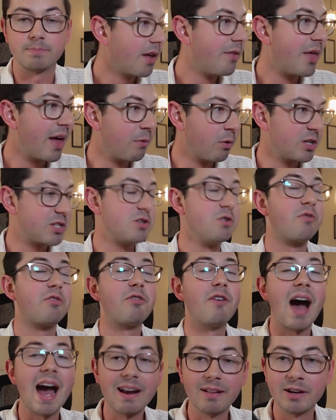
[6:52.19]
Then once you
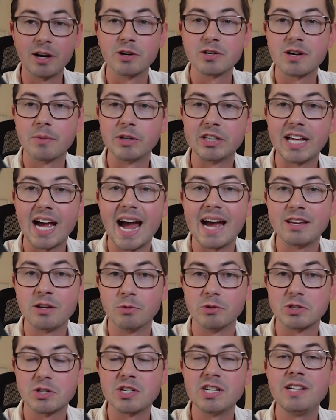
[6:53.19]
finally are done with that, you
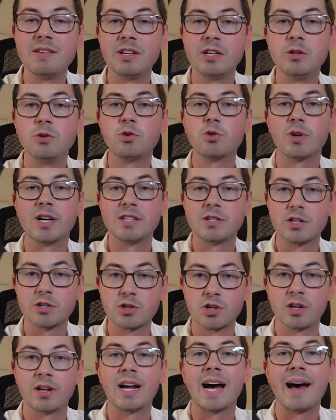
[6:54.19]
will see the new
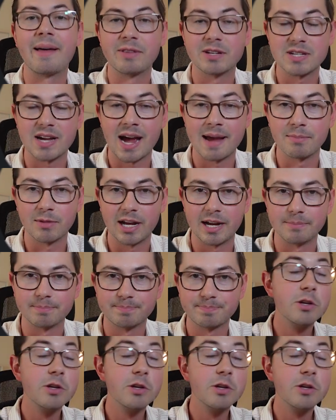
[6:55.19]
transition on the timeline.